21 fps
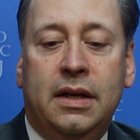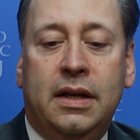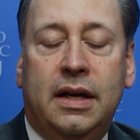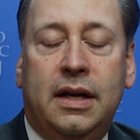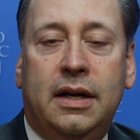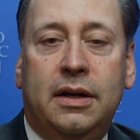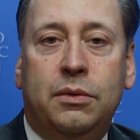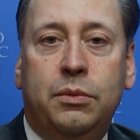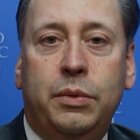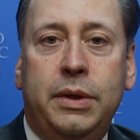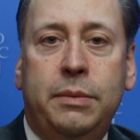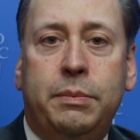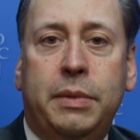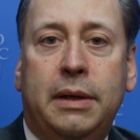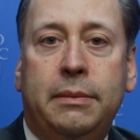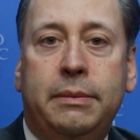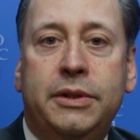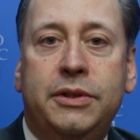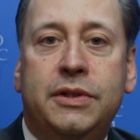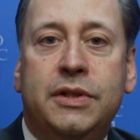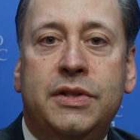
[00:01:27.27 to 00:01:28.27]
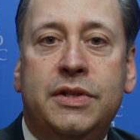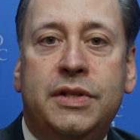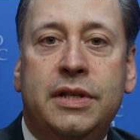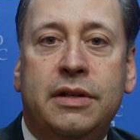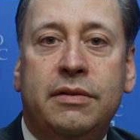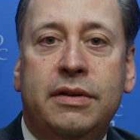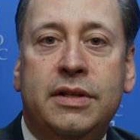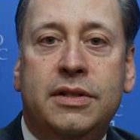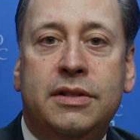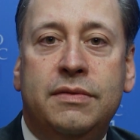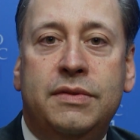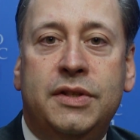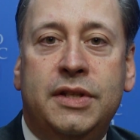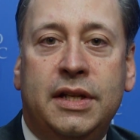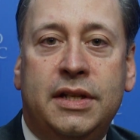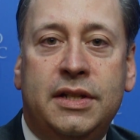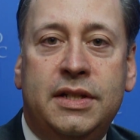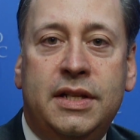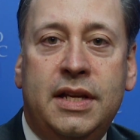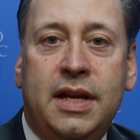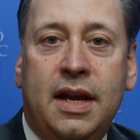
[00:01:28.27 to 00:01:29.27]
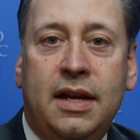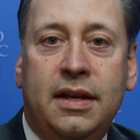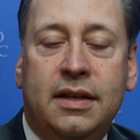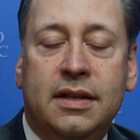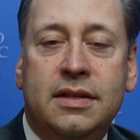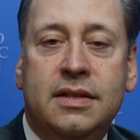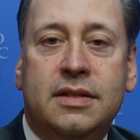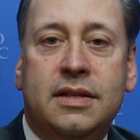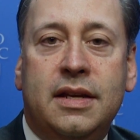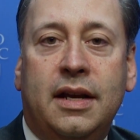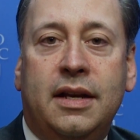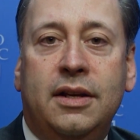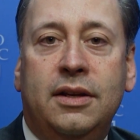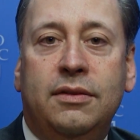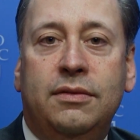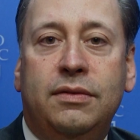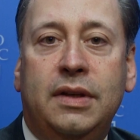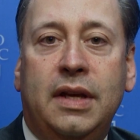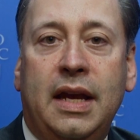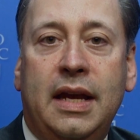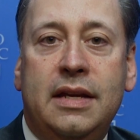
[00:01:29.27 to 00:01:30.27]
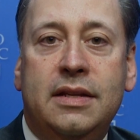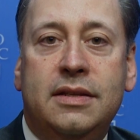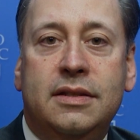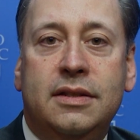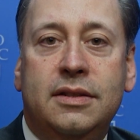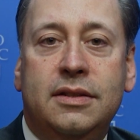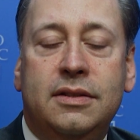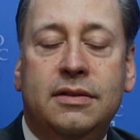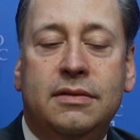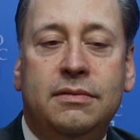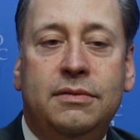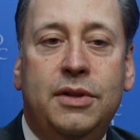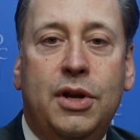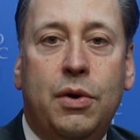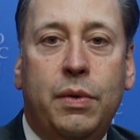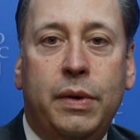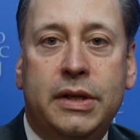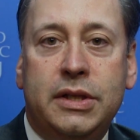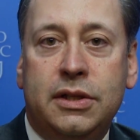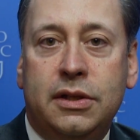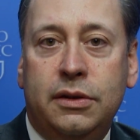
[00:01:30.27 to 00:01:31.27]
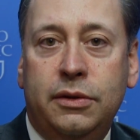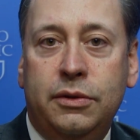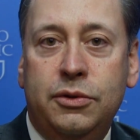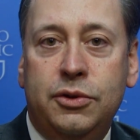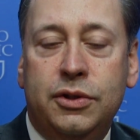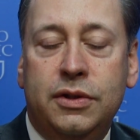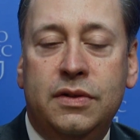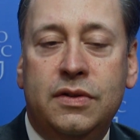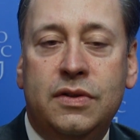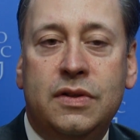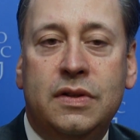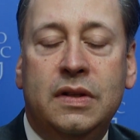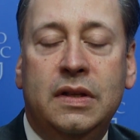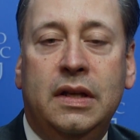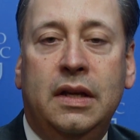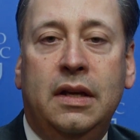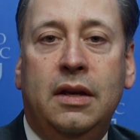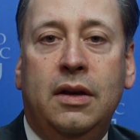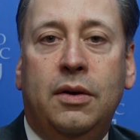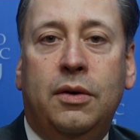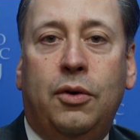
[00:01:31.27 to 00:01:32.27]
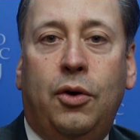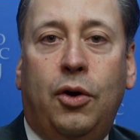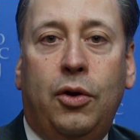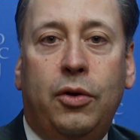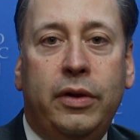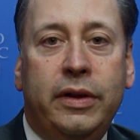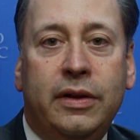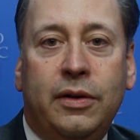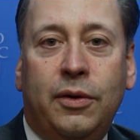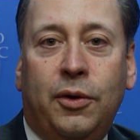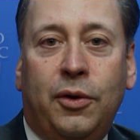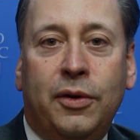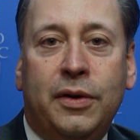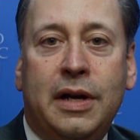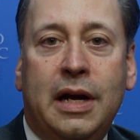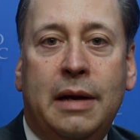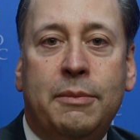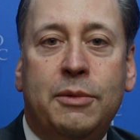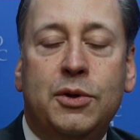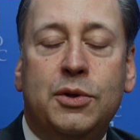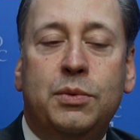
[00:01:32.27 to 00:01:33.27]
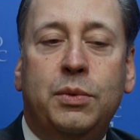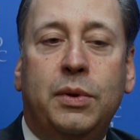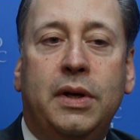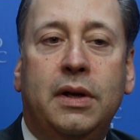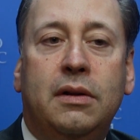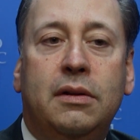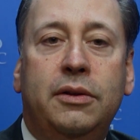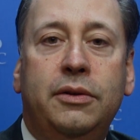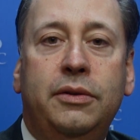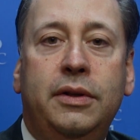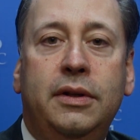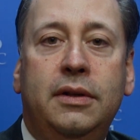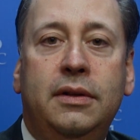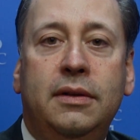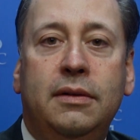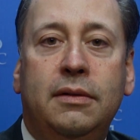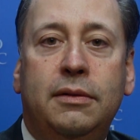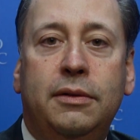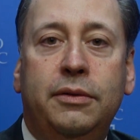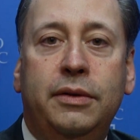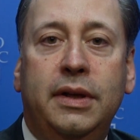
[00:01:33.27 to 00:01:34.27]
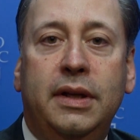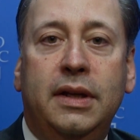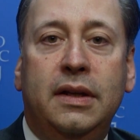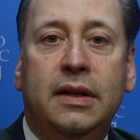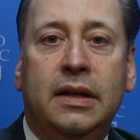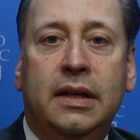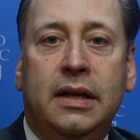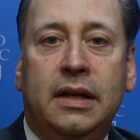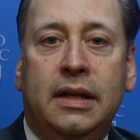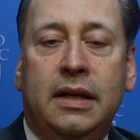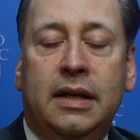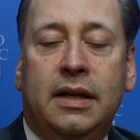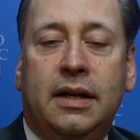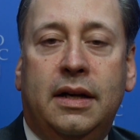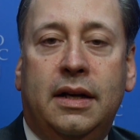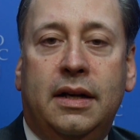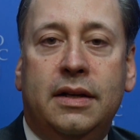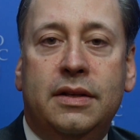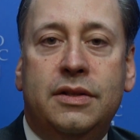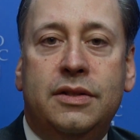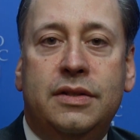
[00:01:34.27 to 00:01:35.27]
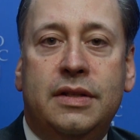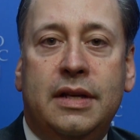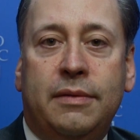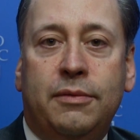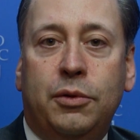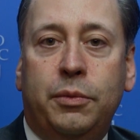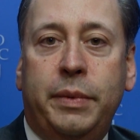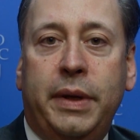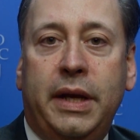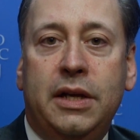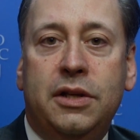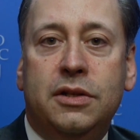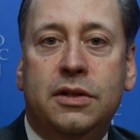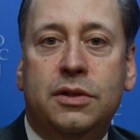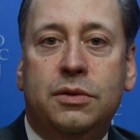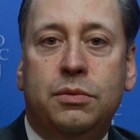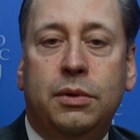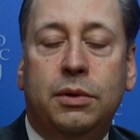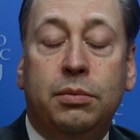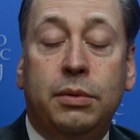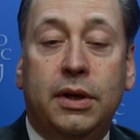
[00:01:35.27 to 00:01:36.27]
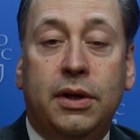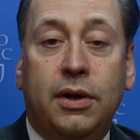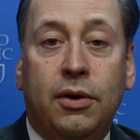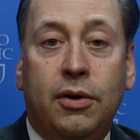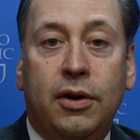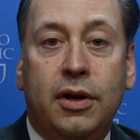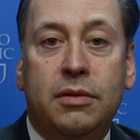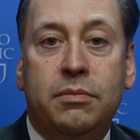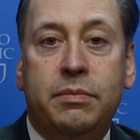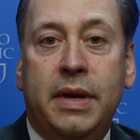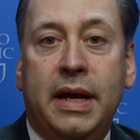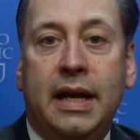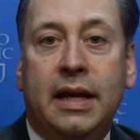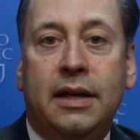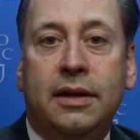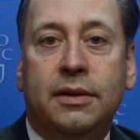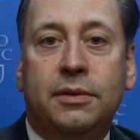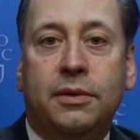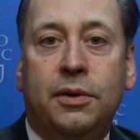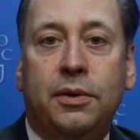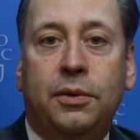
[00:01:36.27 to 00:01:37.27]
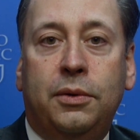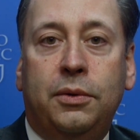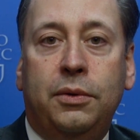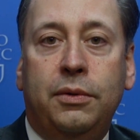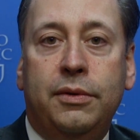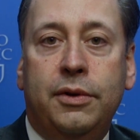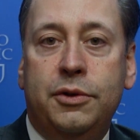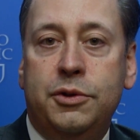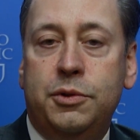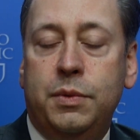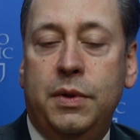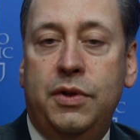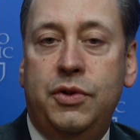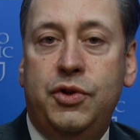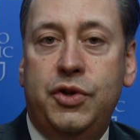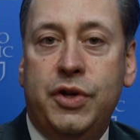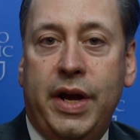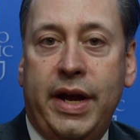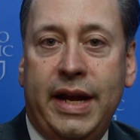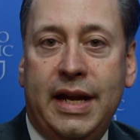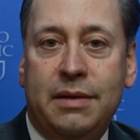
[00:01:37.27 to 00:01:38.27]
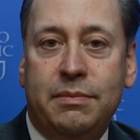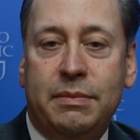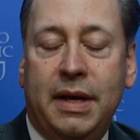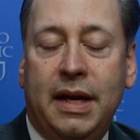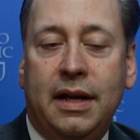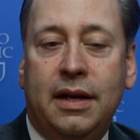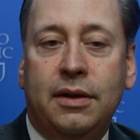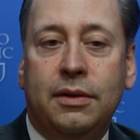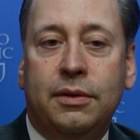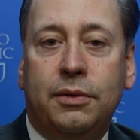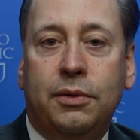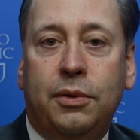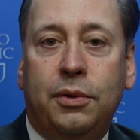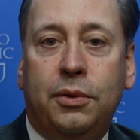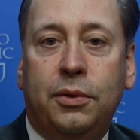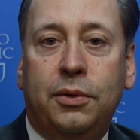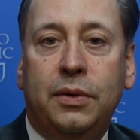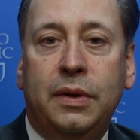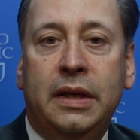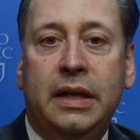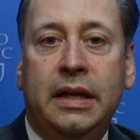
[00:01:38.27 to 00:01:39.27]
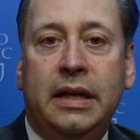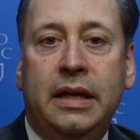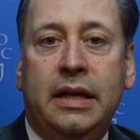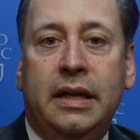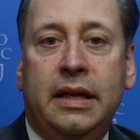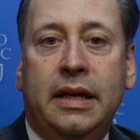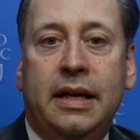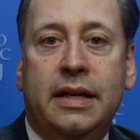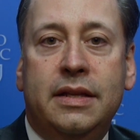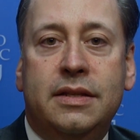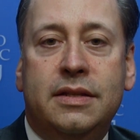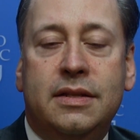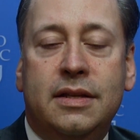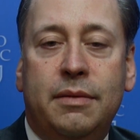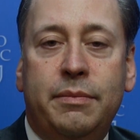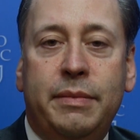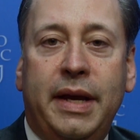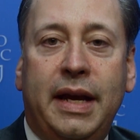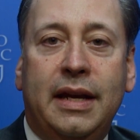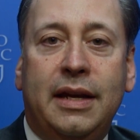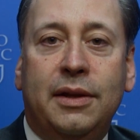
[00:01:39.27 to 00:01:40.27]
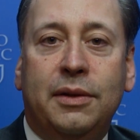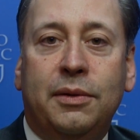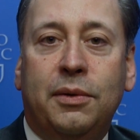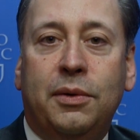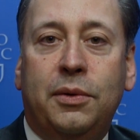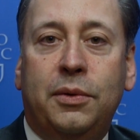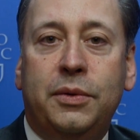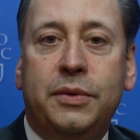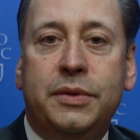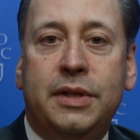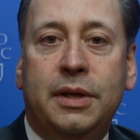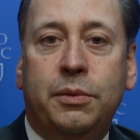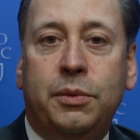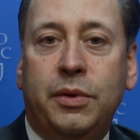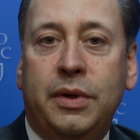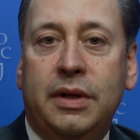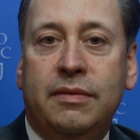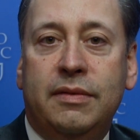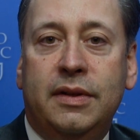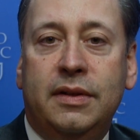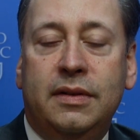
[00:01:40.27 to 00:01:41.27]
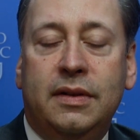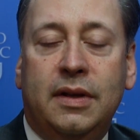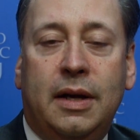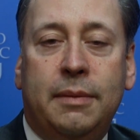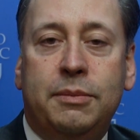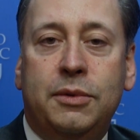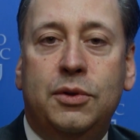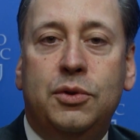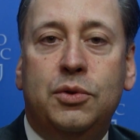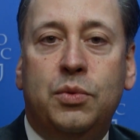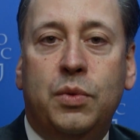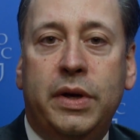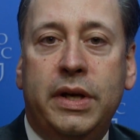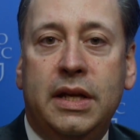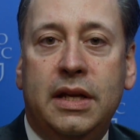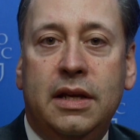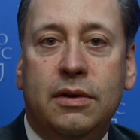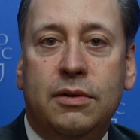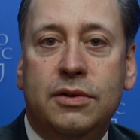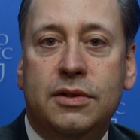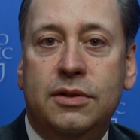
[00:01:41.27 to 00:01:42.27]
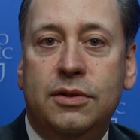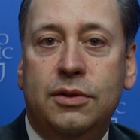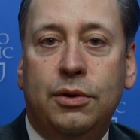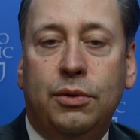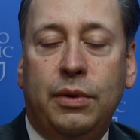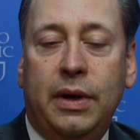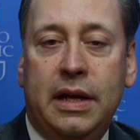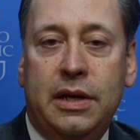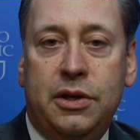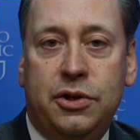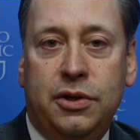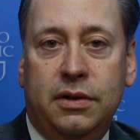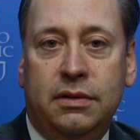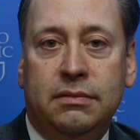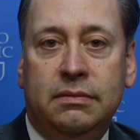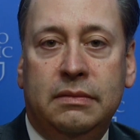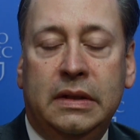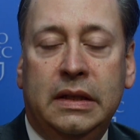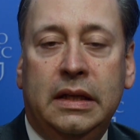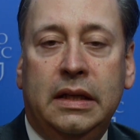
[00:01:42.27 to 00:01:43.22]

Uh, we published a series of sixty-eight consecutive cases, no exclusions. All, all comers were included, including uh, several patients with recurrent macular hole, those with giant macular hole, and some macular holes that were even up to twenty years in duration.